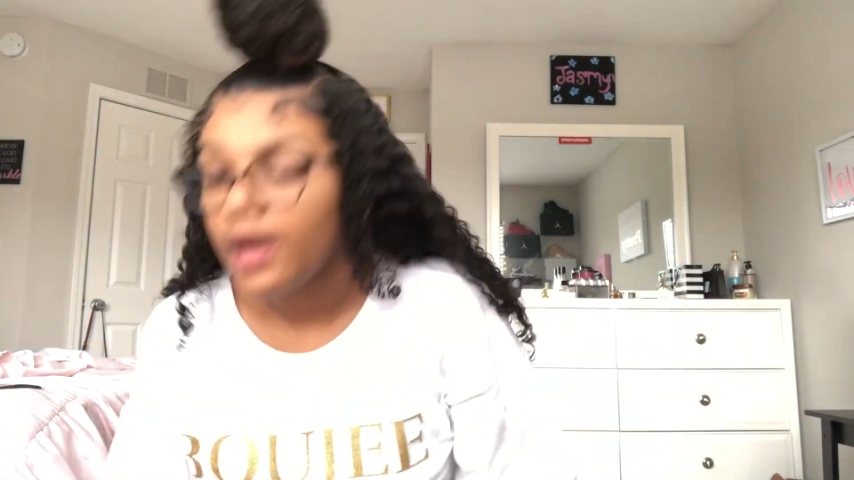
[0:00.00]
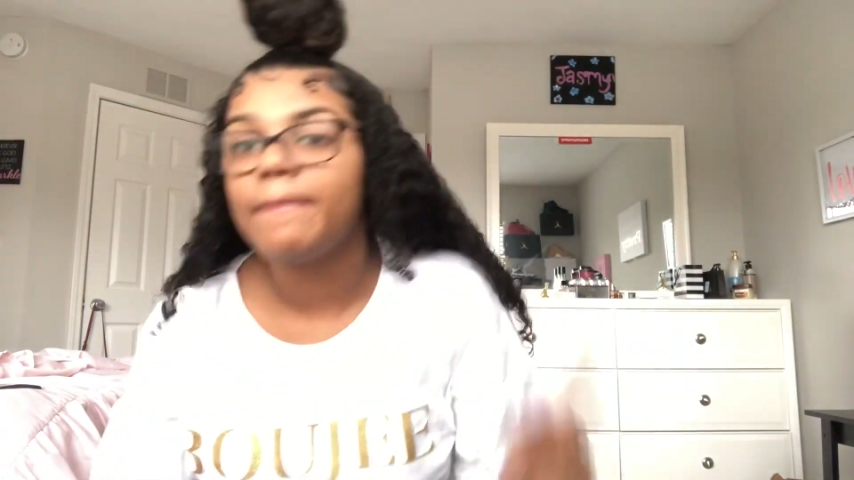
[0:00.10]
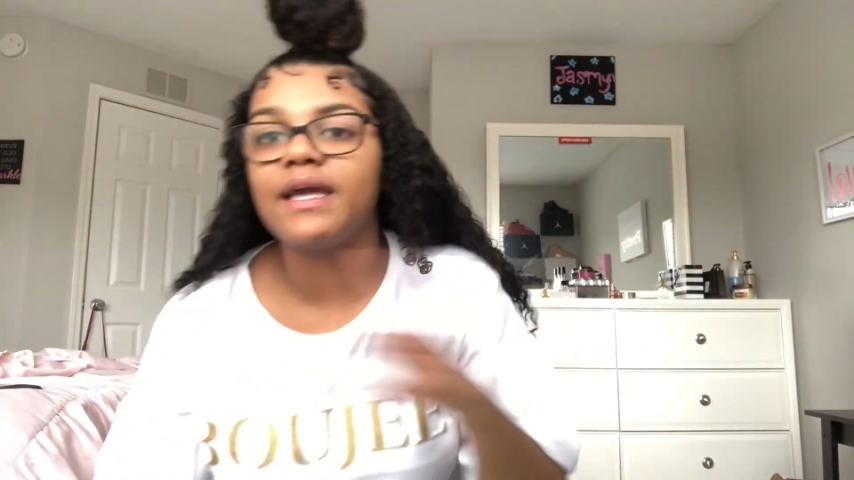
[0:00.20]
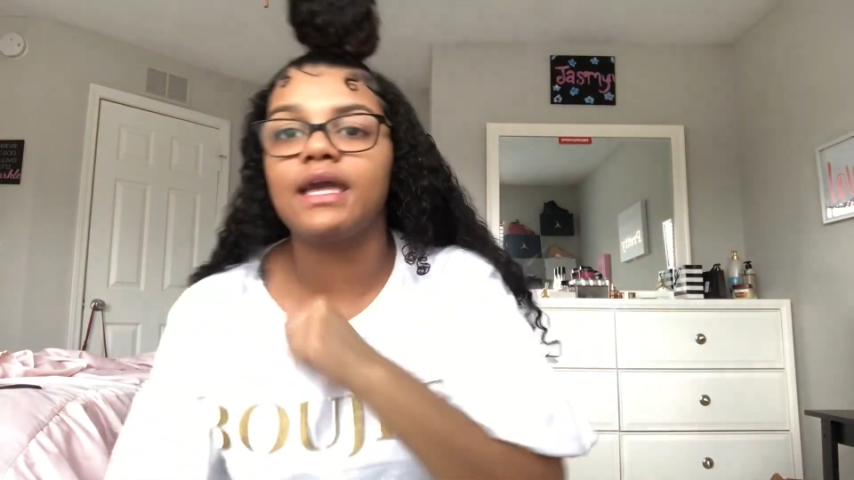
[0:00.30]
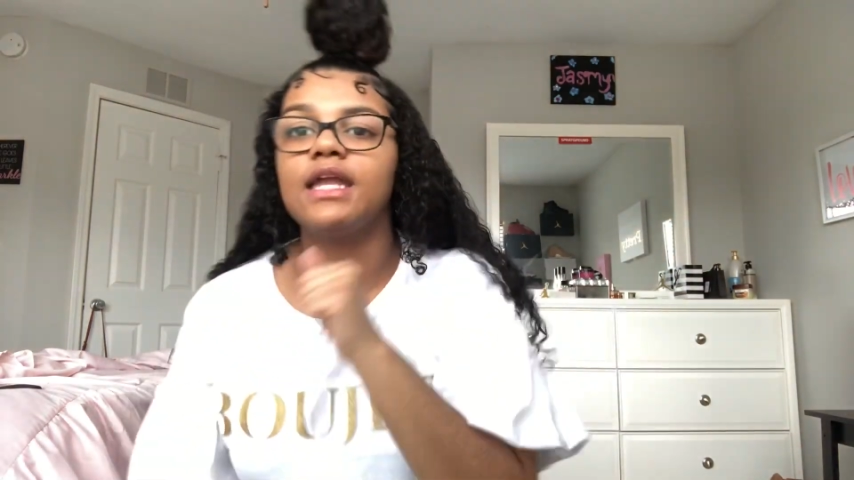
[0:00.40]

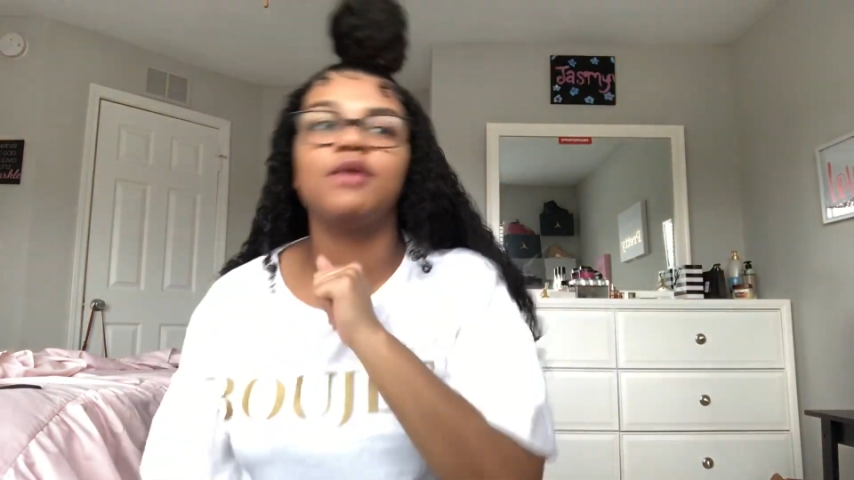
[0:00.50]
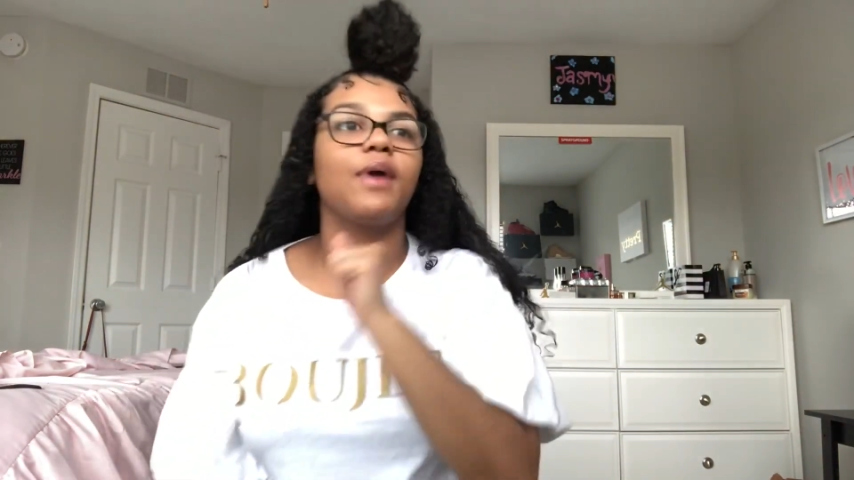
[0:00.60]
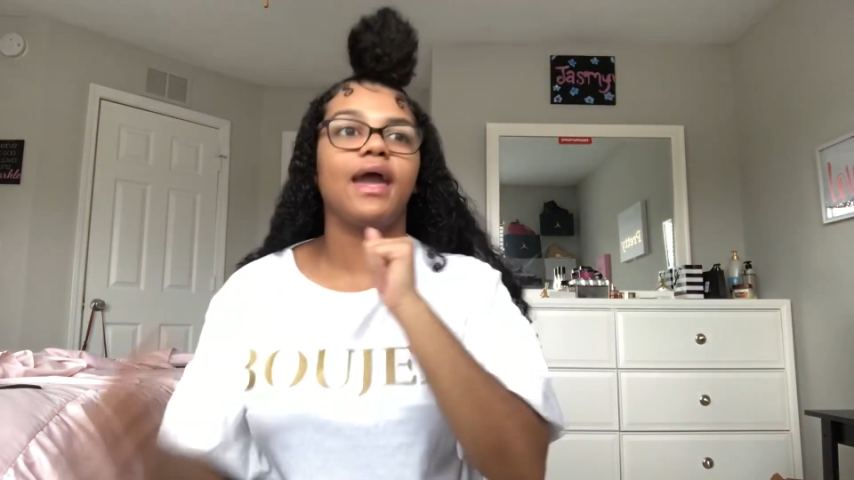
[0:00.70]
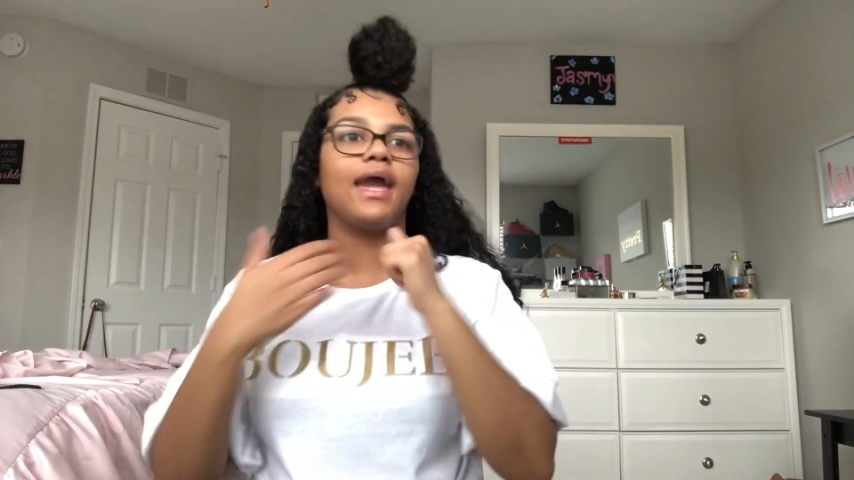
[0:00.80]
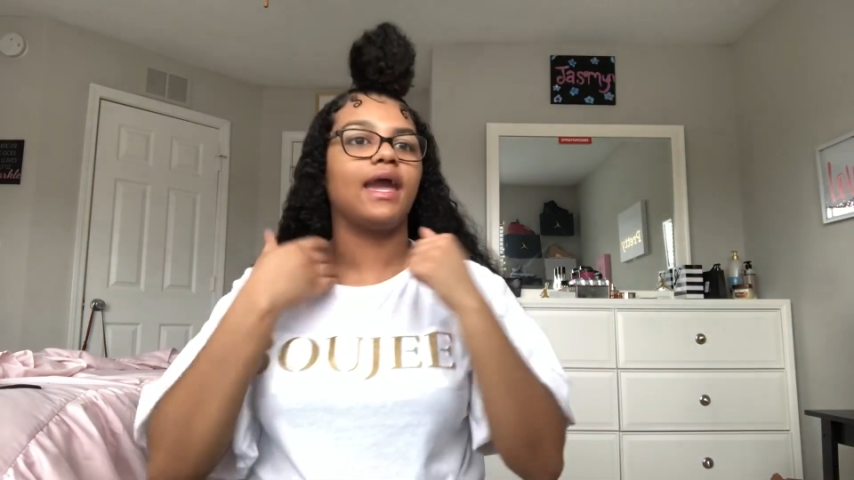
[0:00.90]
But
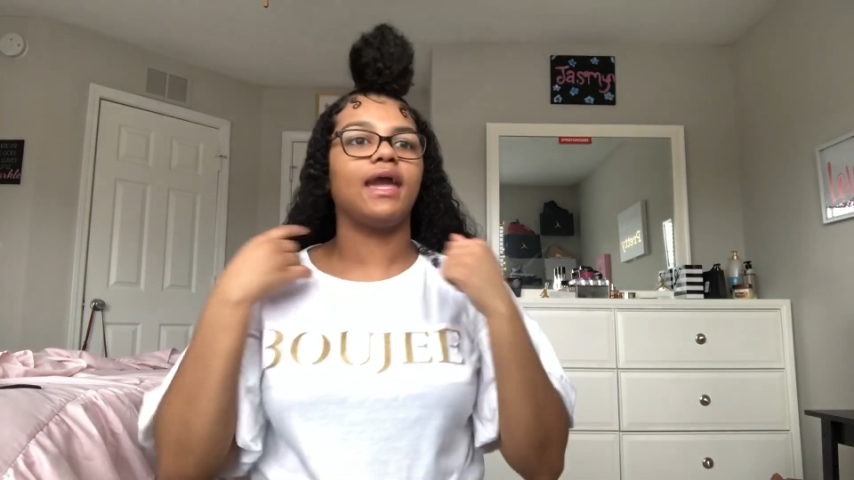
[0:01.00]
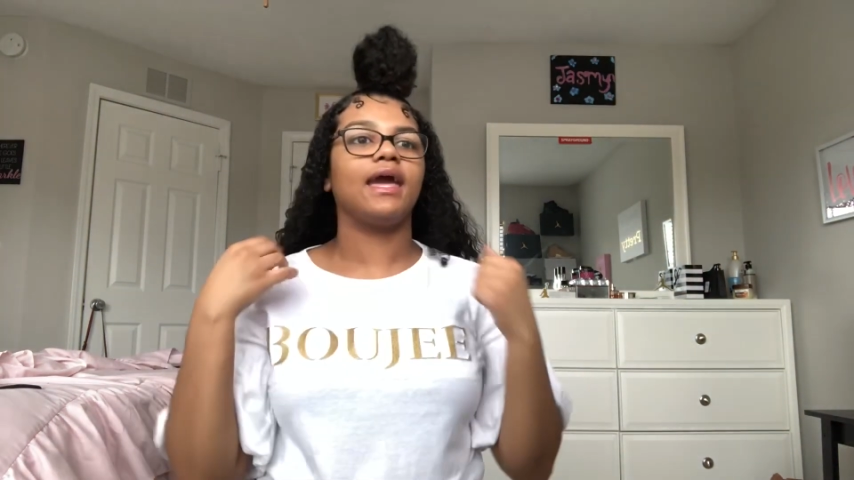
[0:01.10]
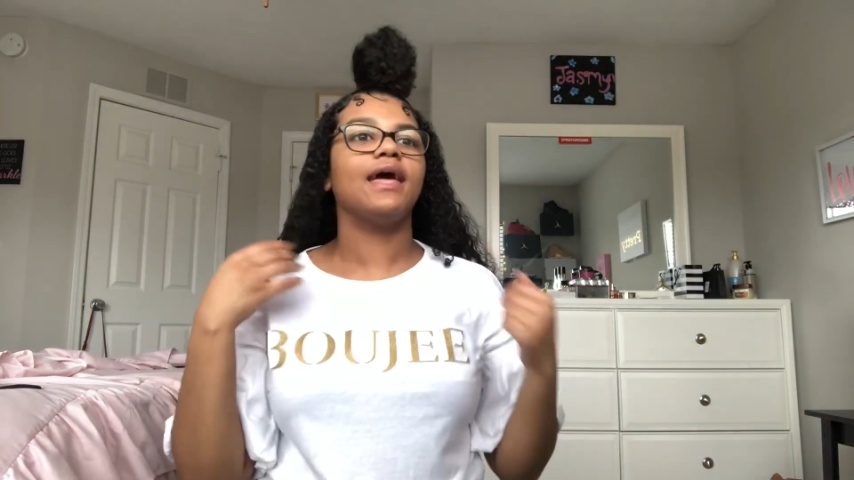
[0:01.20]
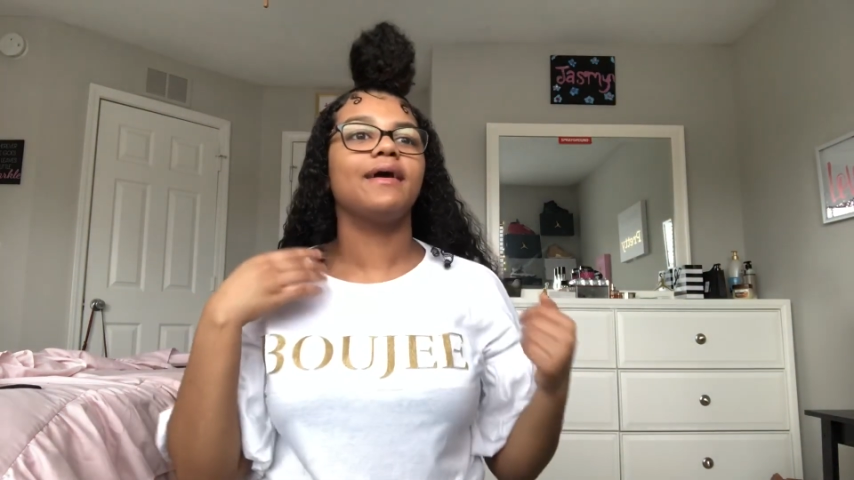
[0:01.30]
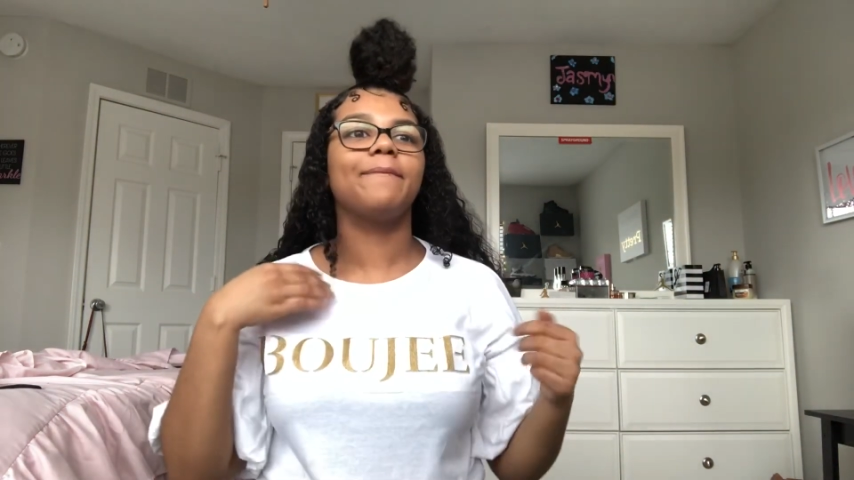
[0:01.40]
anyway,